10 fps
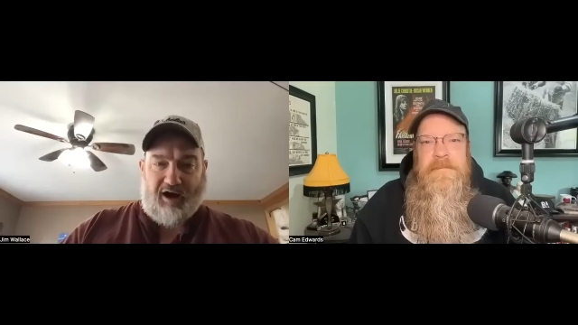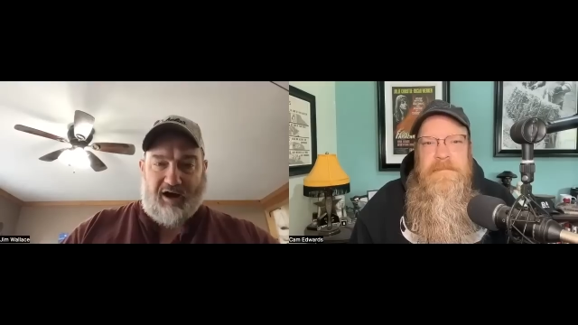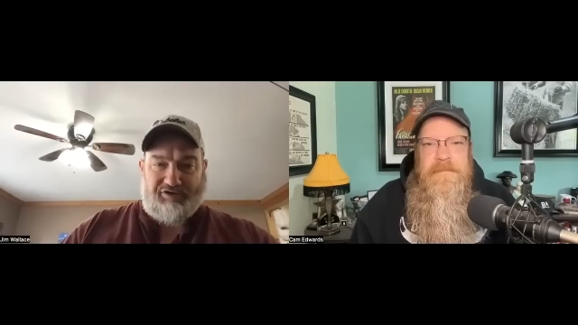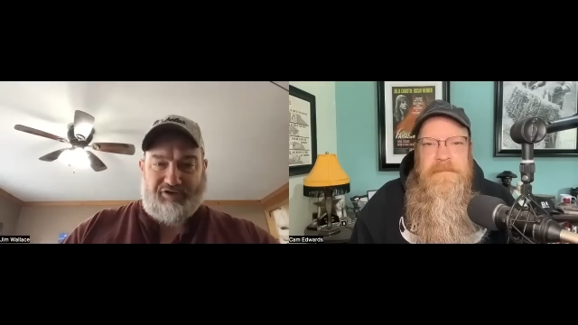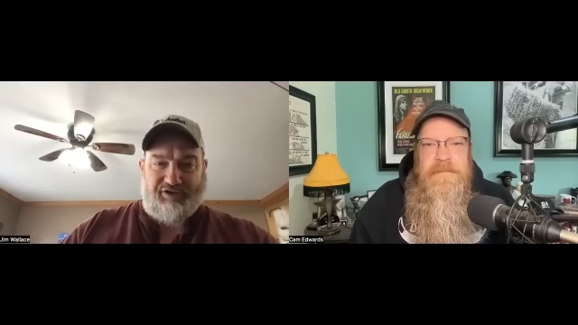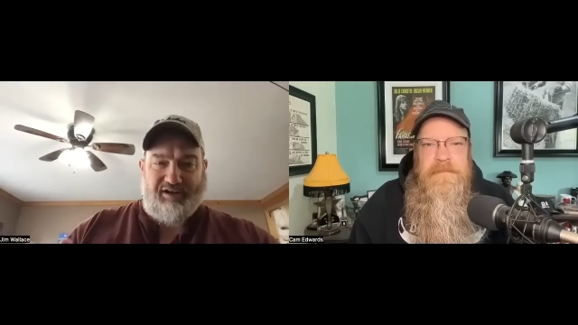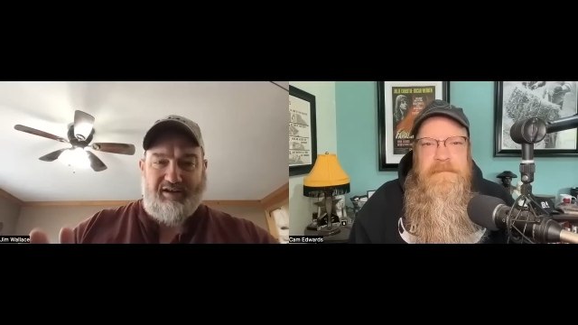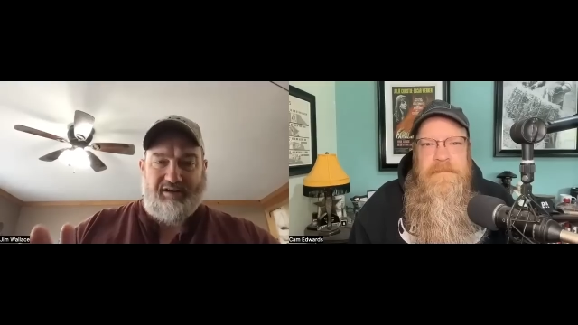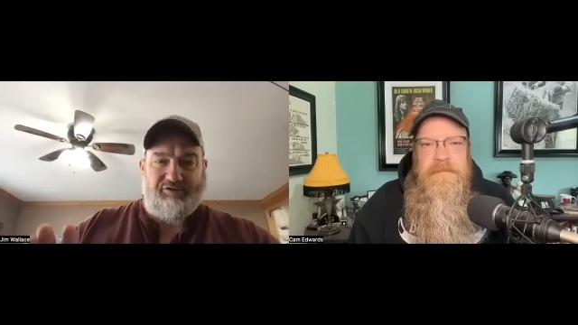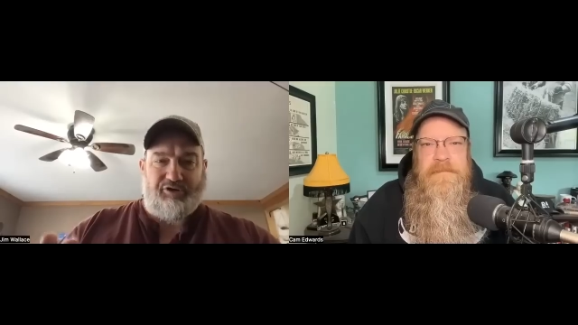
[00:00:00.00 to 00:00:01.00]
Speaker 1: rights
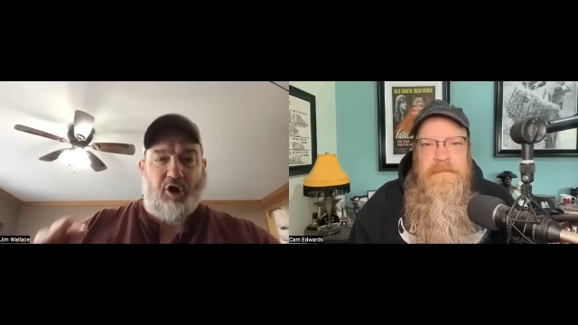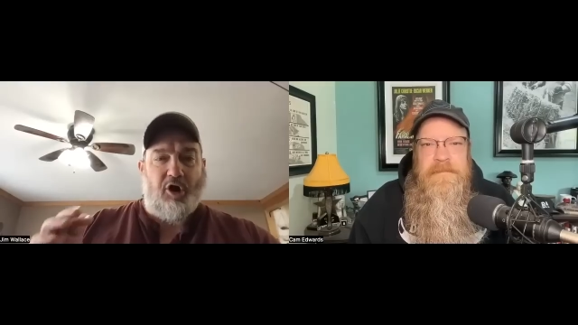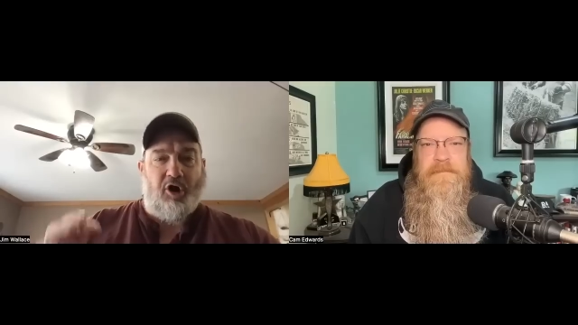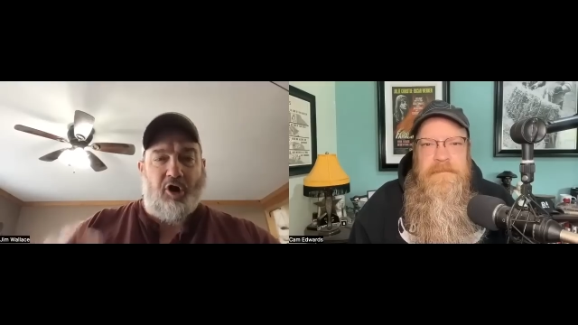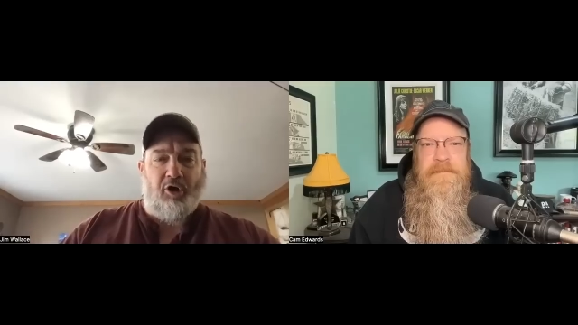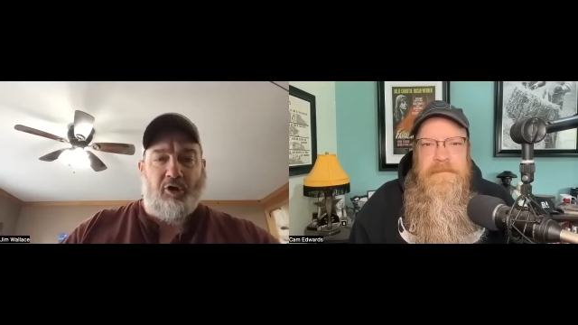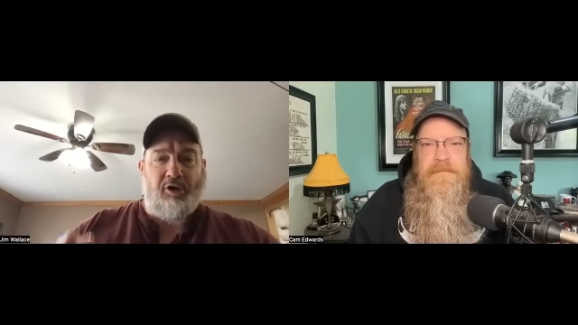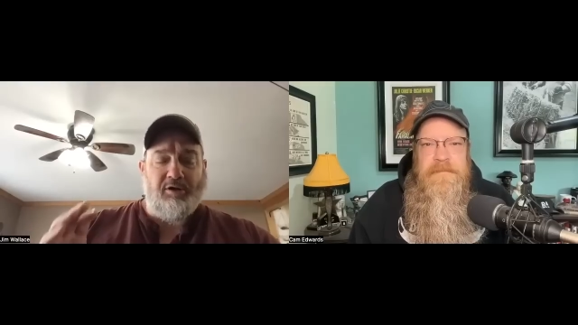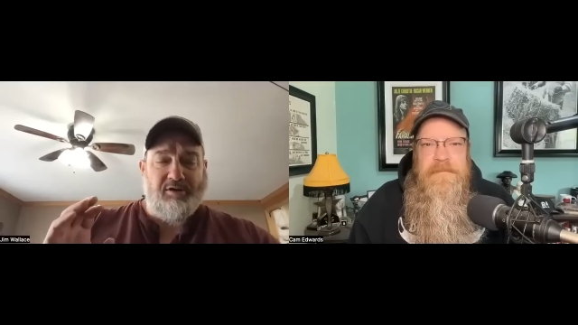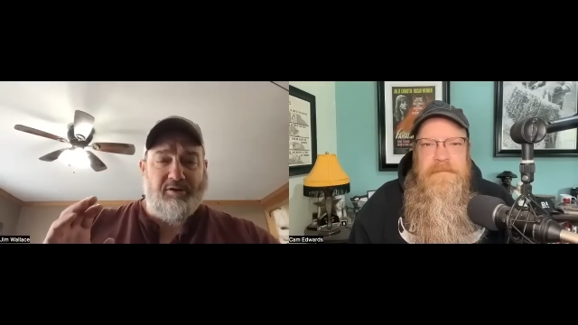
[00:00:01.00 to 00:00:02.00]
to
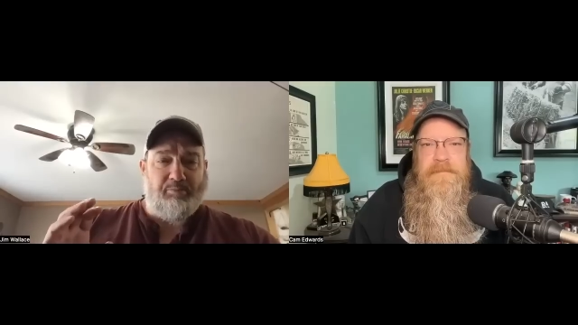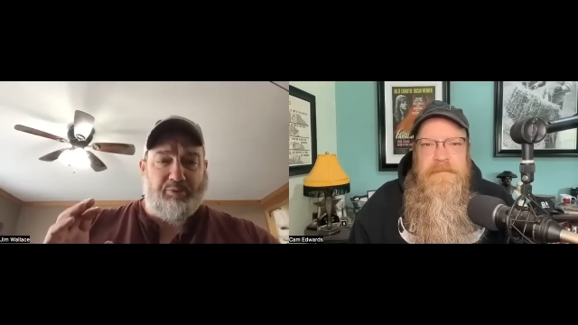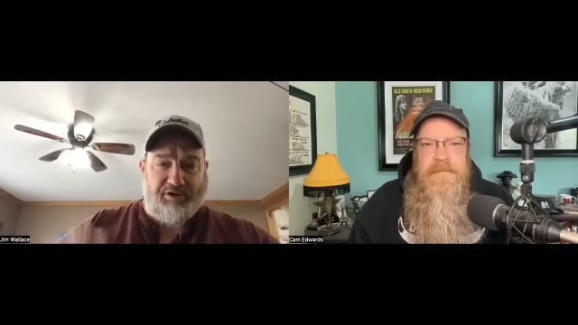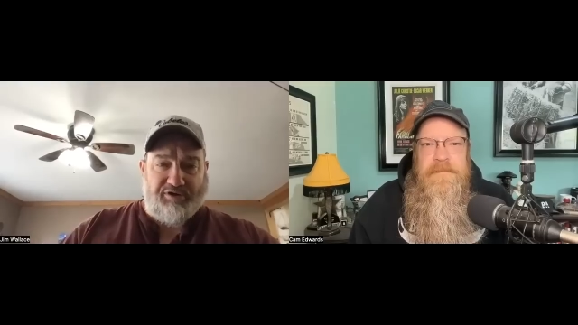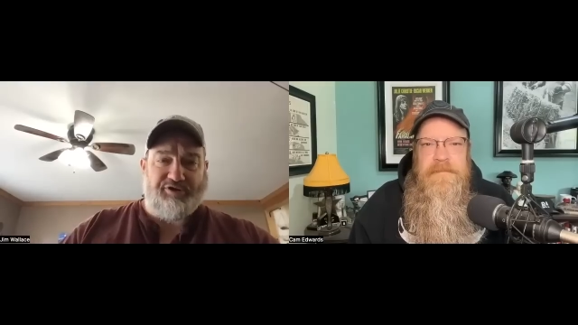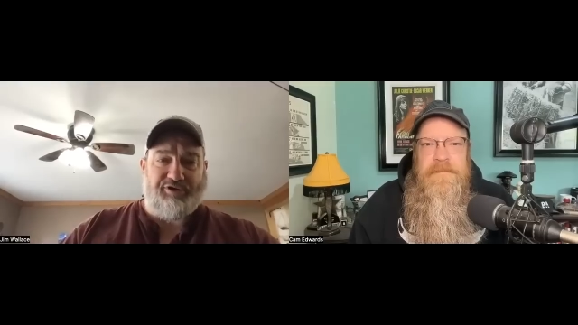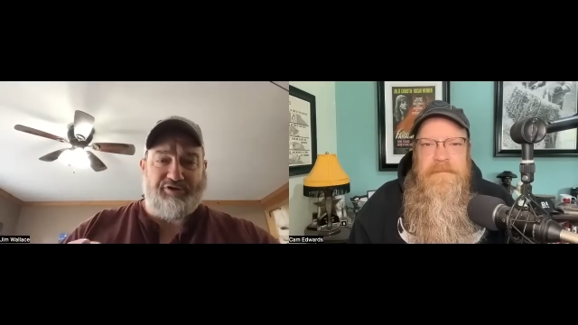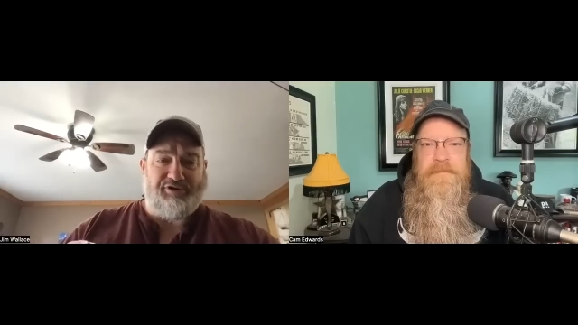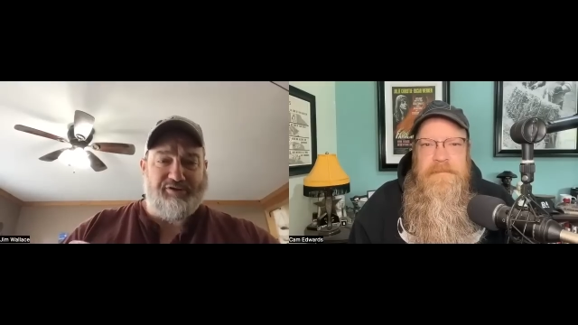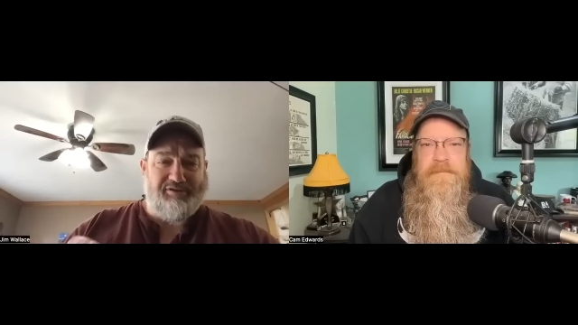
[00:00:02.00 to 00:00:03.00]
all
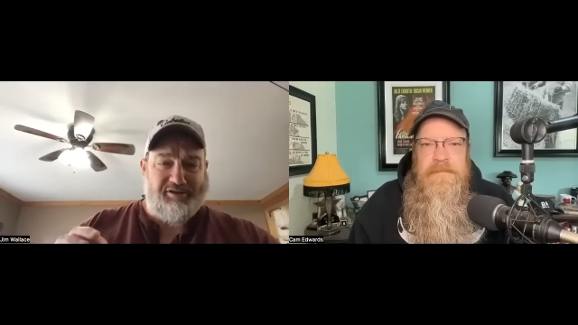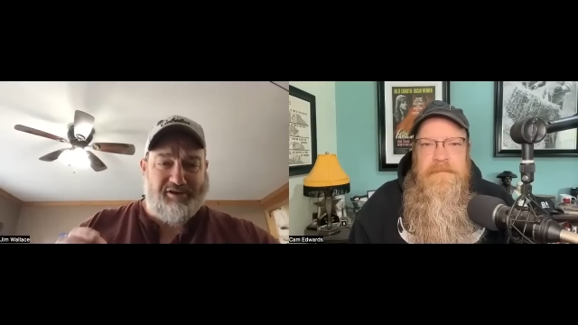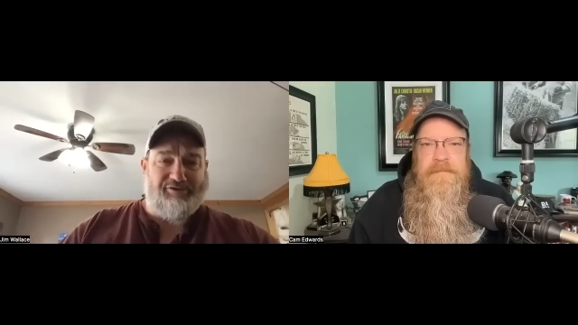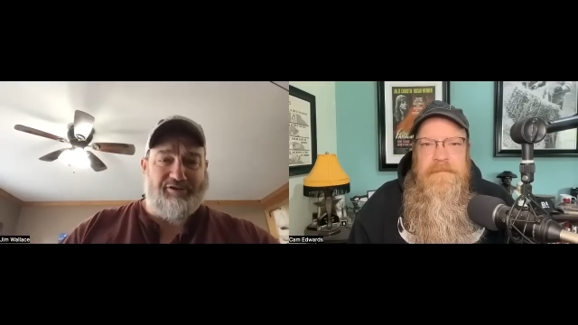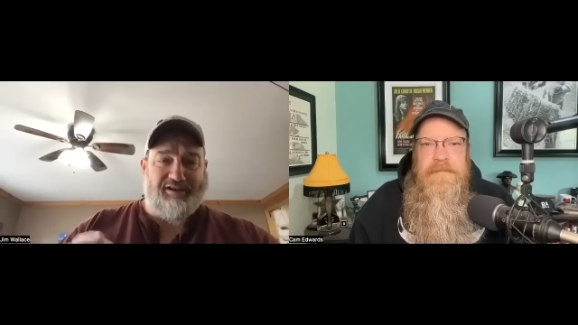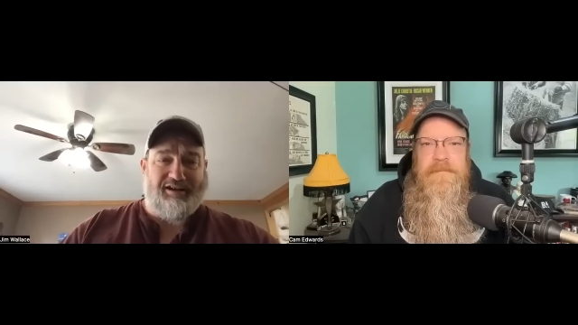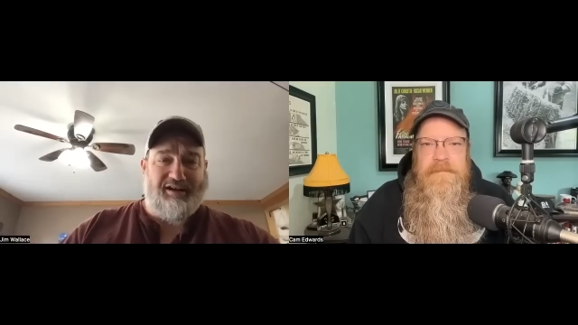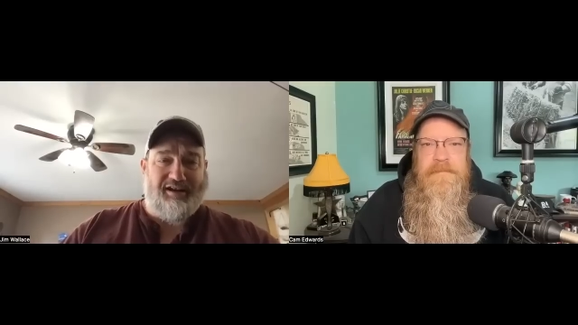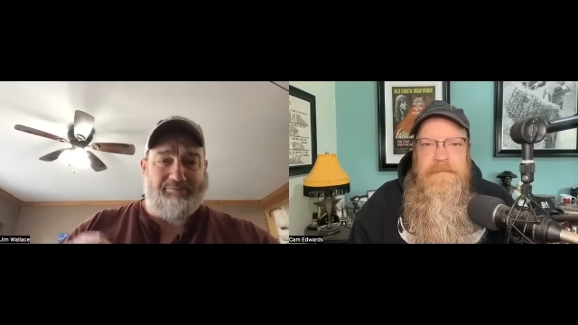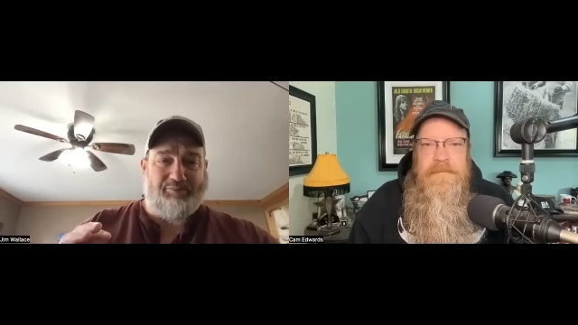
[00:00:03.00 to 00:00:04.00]
prisoners currently
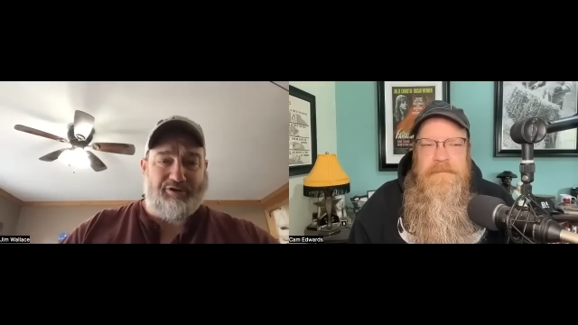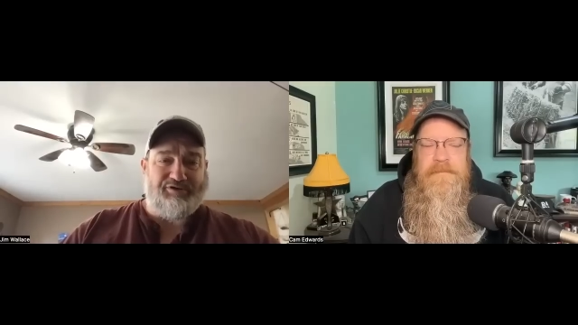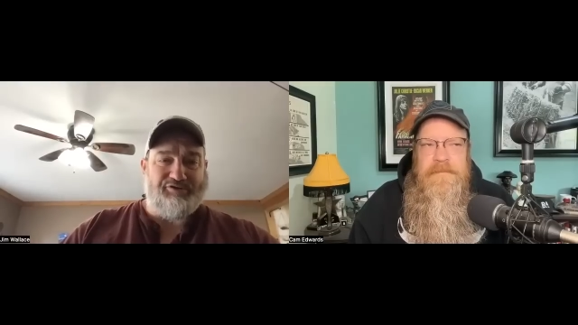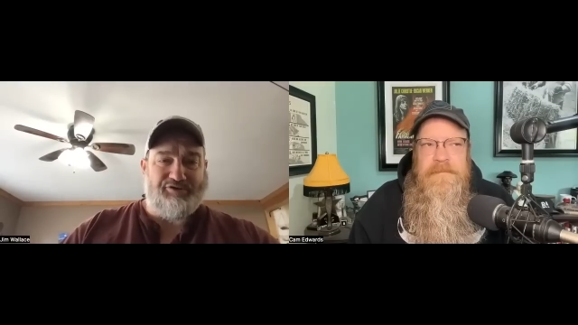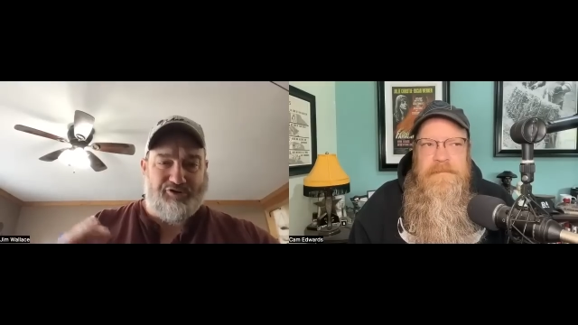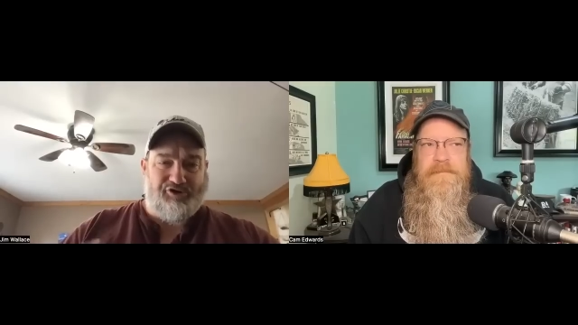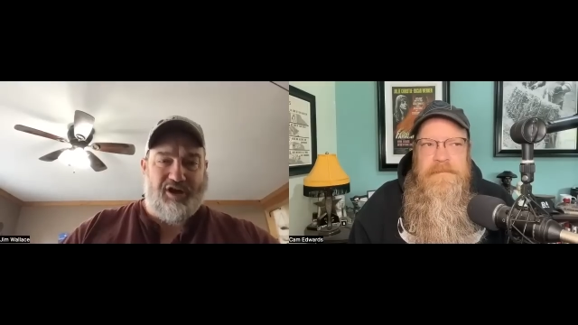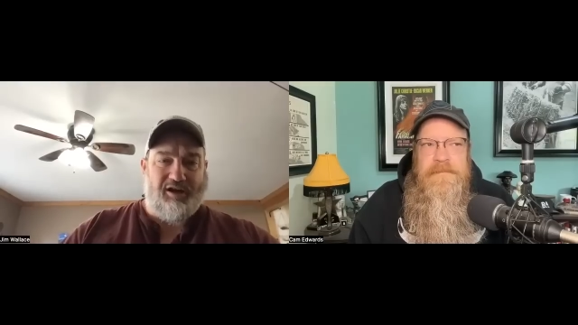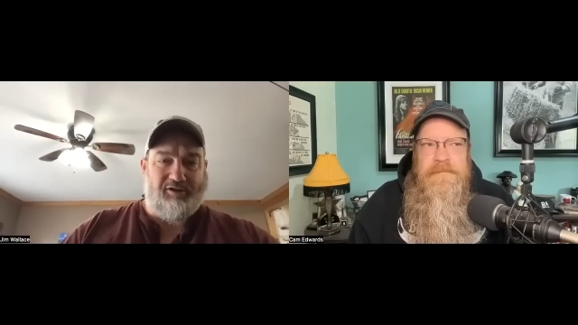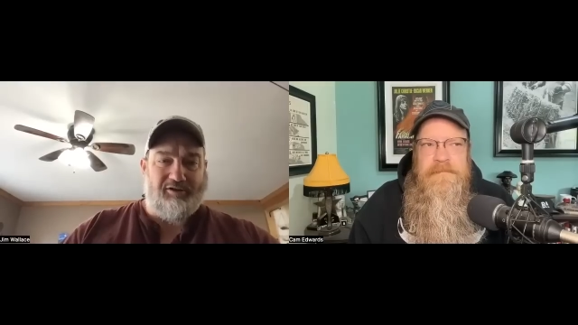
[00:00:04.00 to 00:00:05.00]
in prisons or
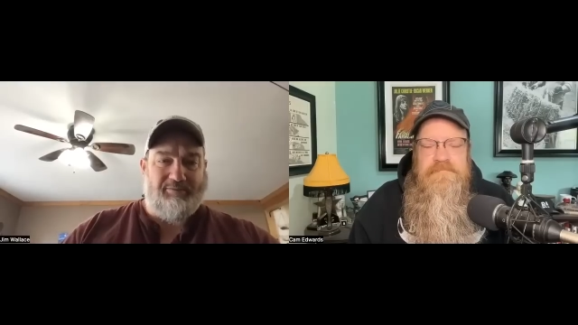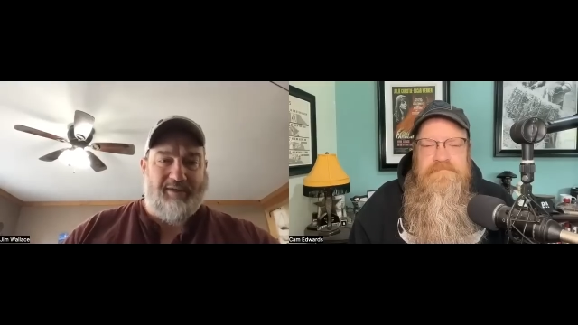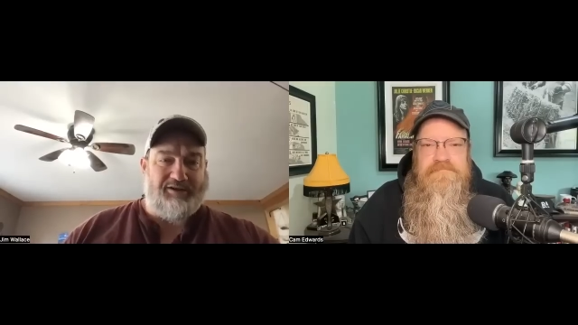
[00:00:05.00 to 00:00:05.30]
jail in